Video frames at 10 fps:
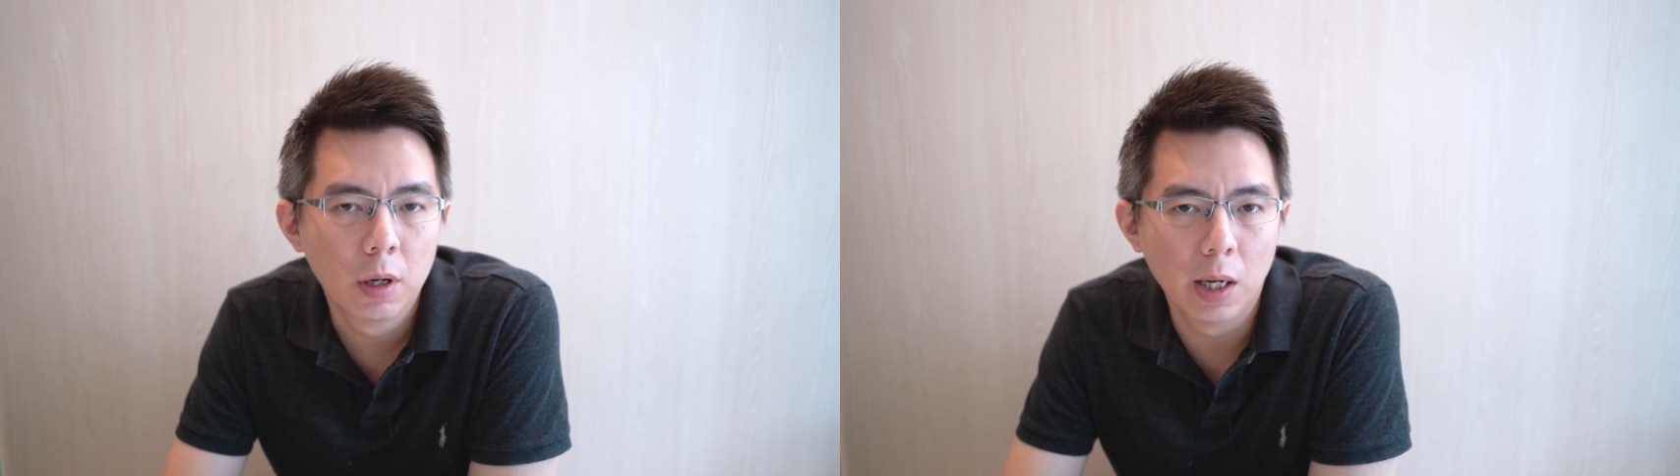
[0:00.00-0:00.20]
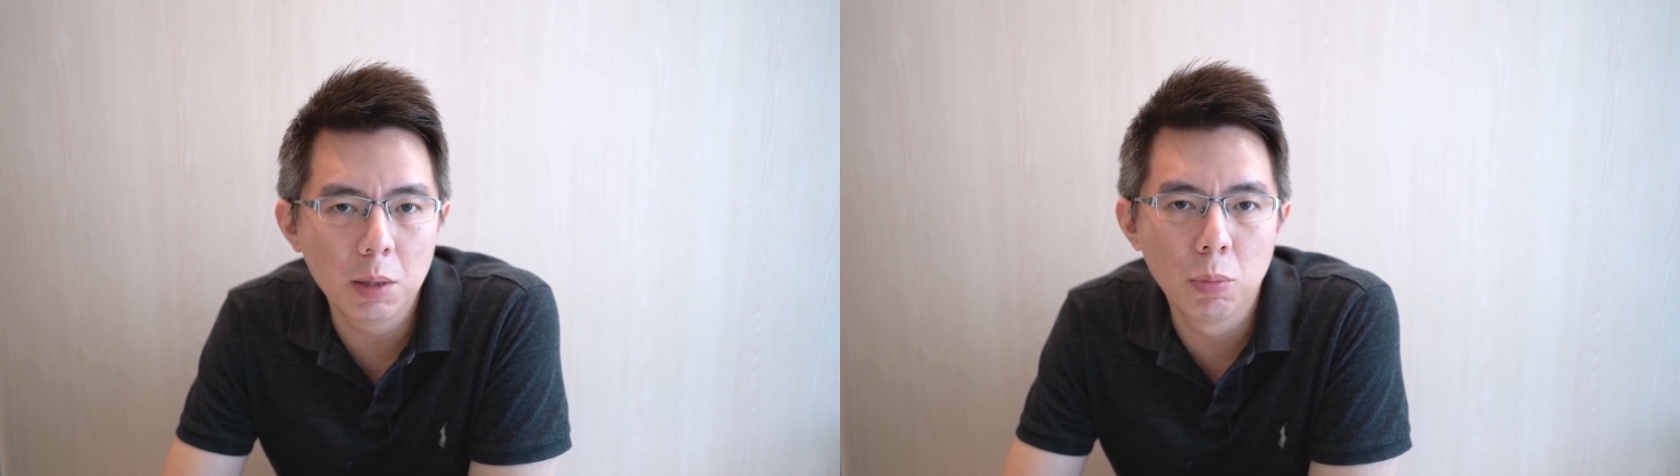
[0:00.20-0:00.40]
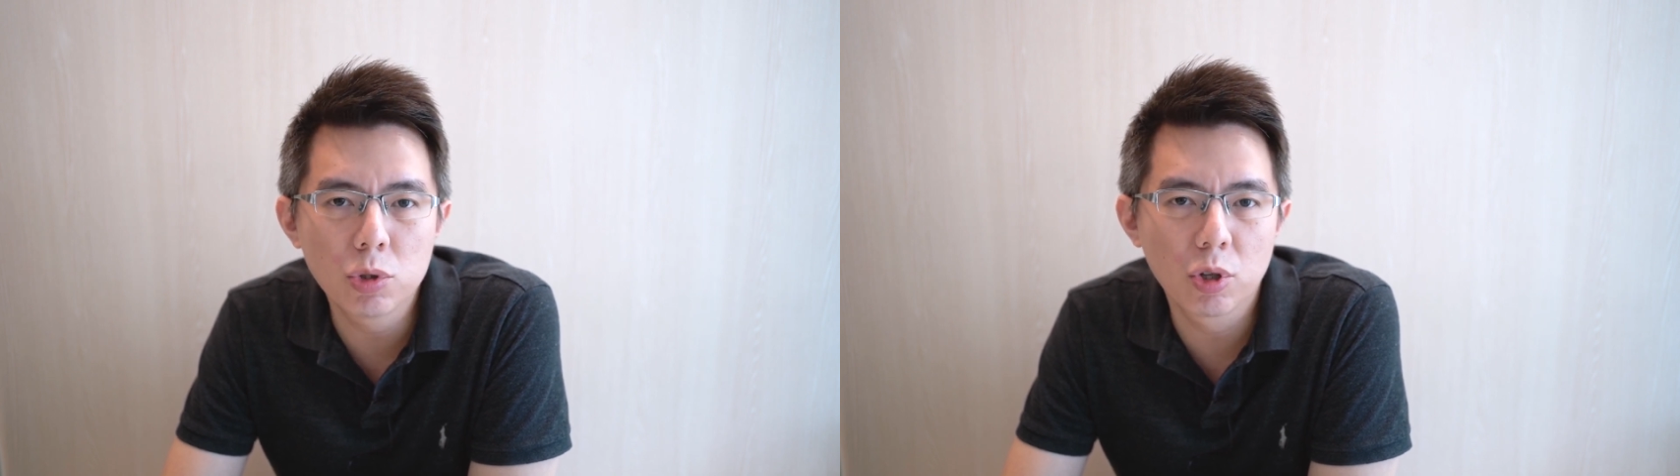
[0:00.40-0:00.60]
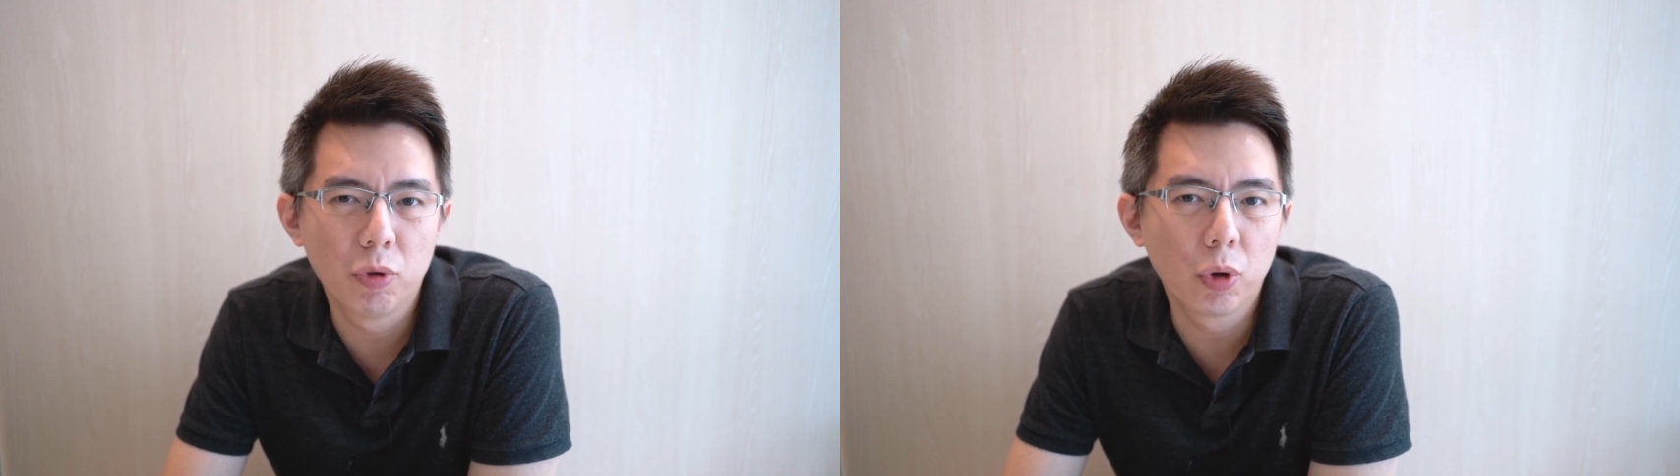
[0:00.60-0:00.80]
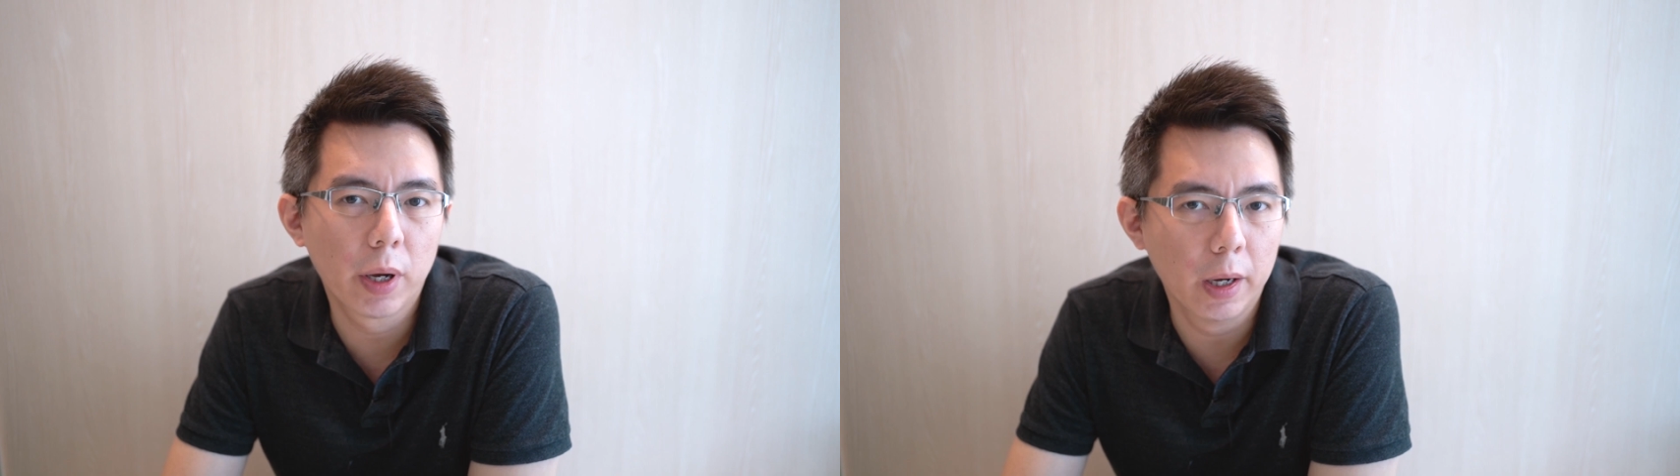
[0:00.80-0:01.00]
I think most of
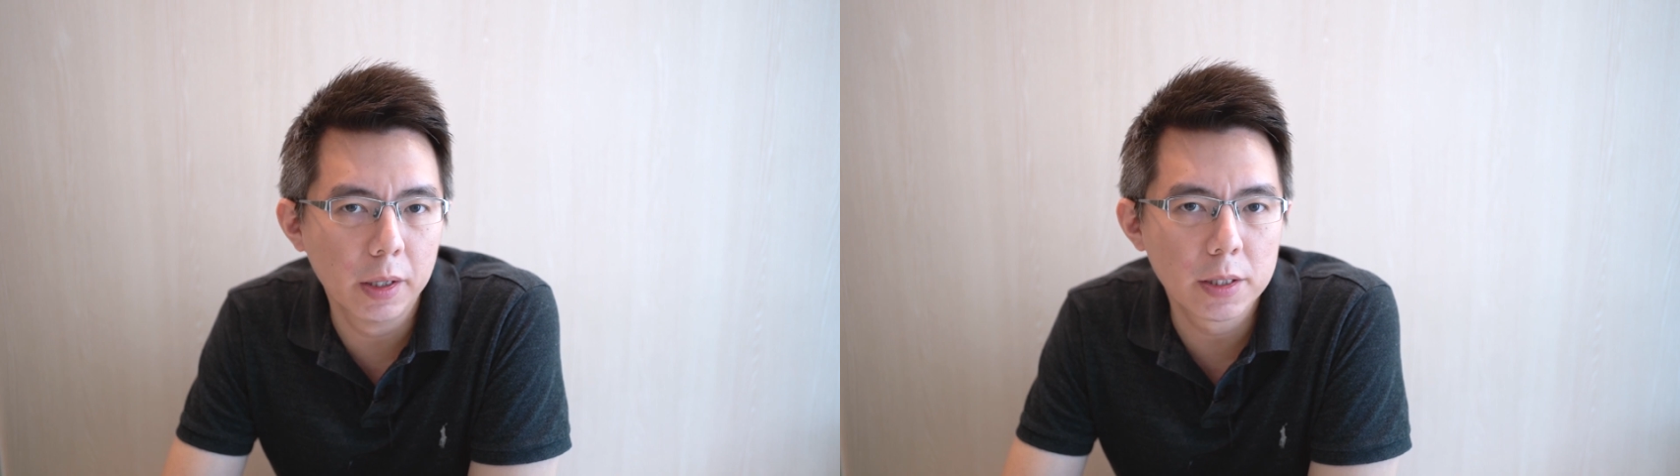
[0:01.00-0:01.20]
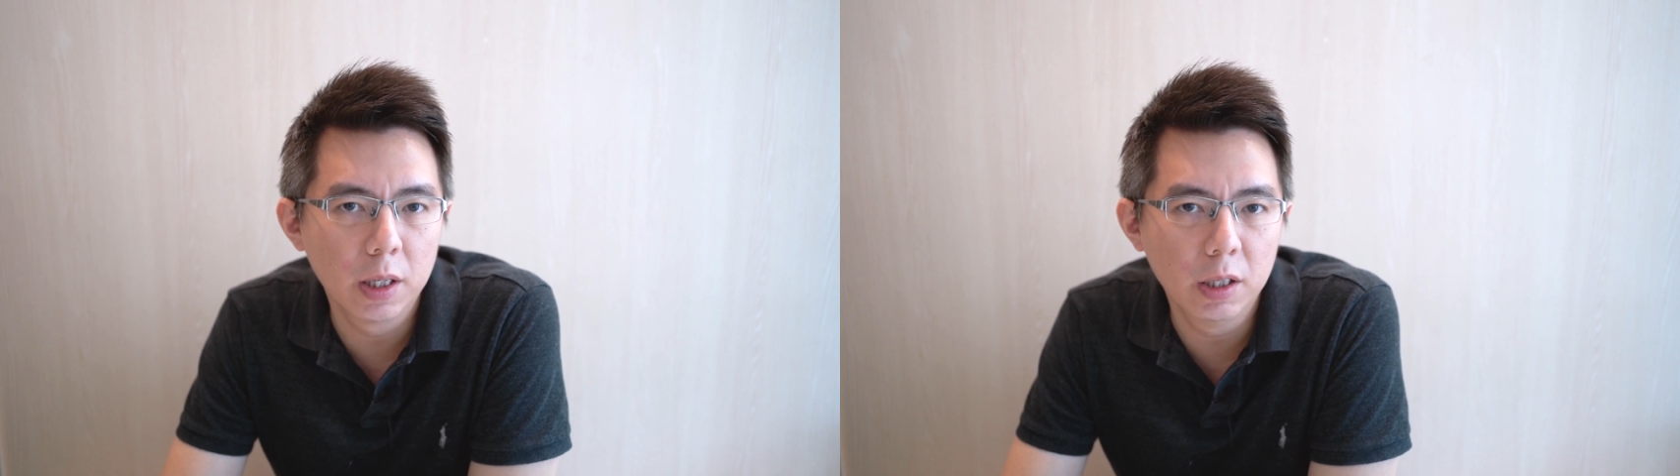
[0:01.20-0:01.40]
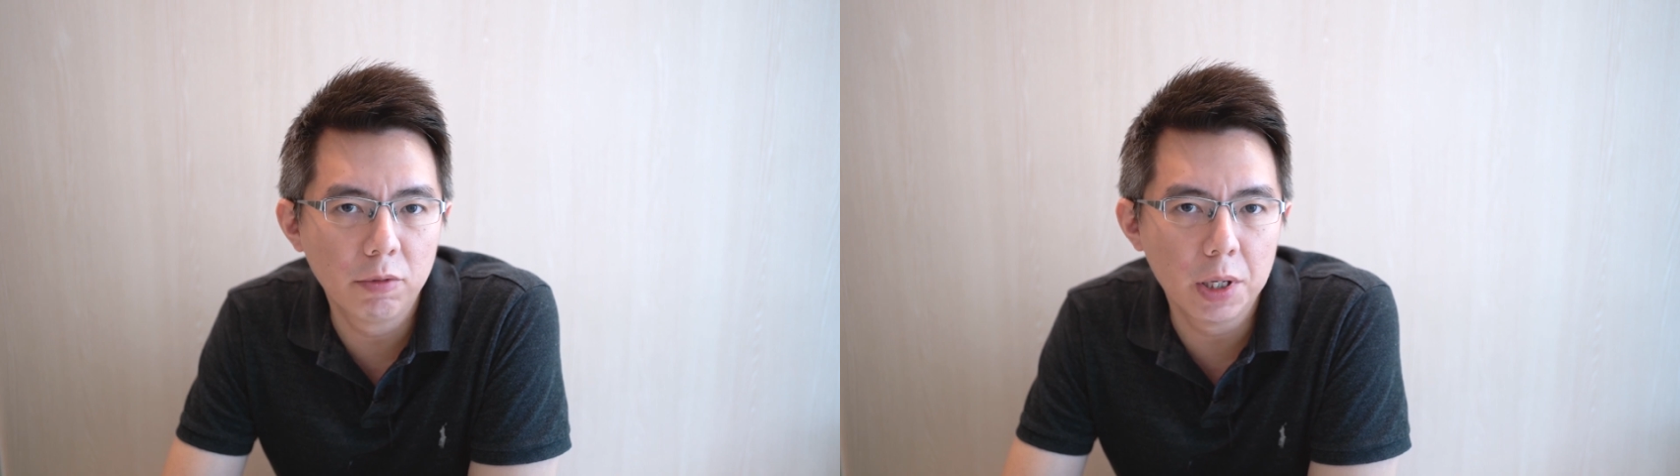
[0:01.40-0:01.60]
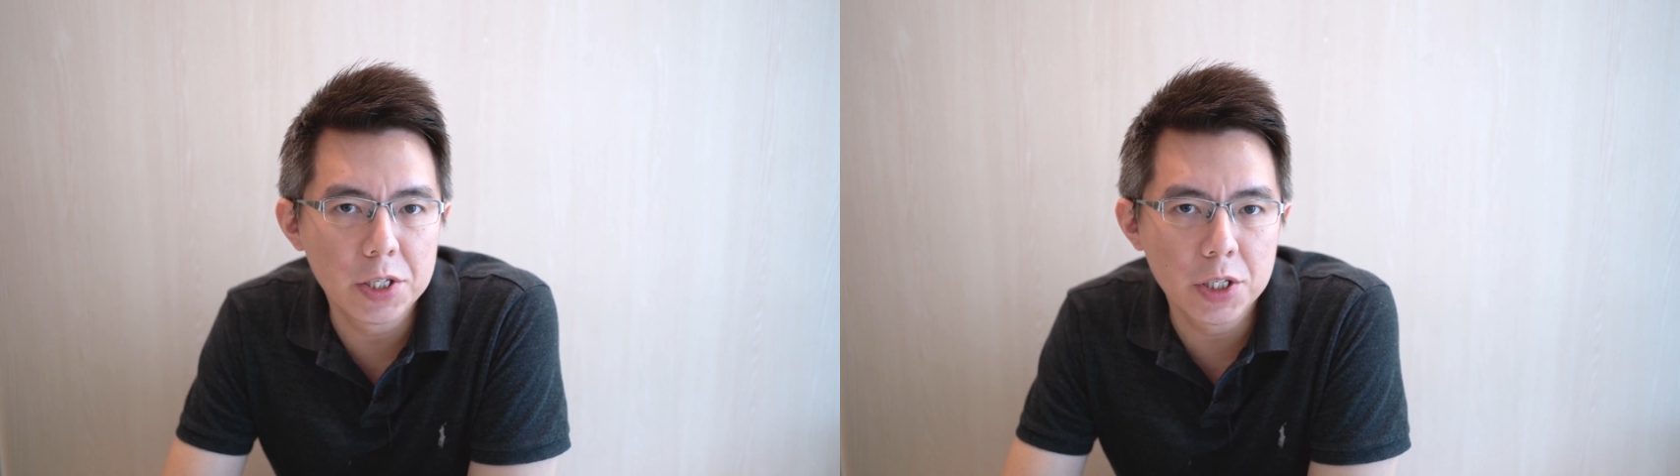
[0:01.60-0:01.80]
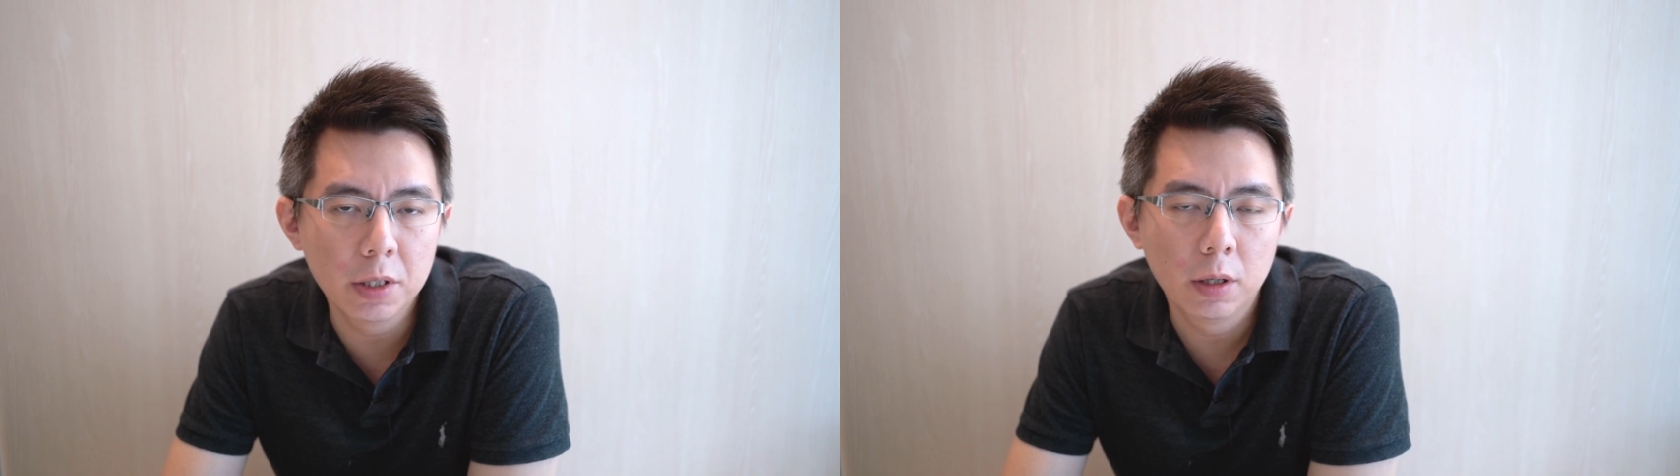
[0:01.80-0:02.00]
you can understand
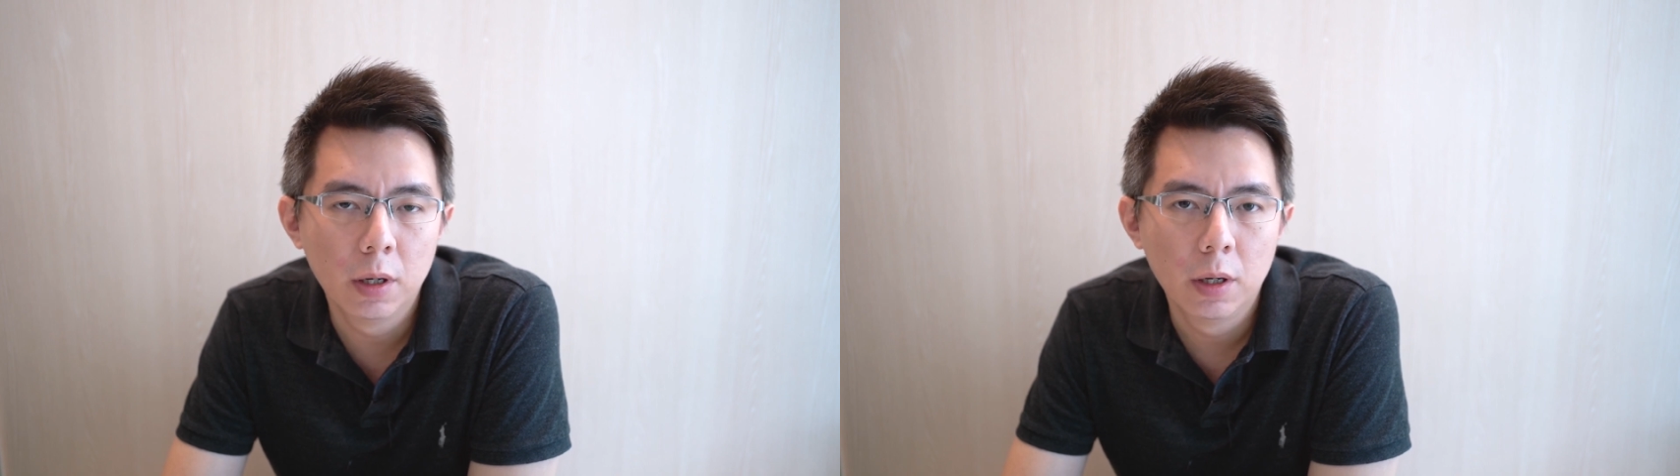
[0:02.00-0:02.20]
inflation.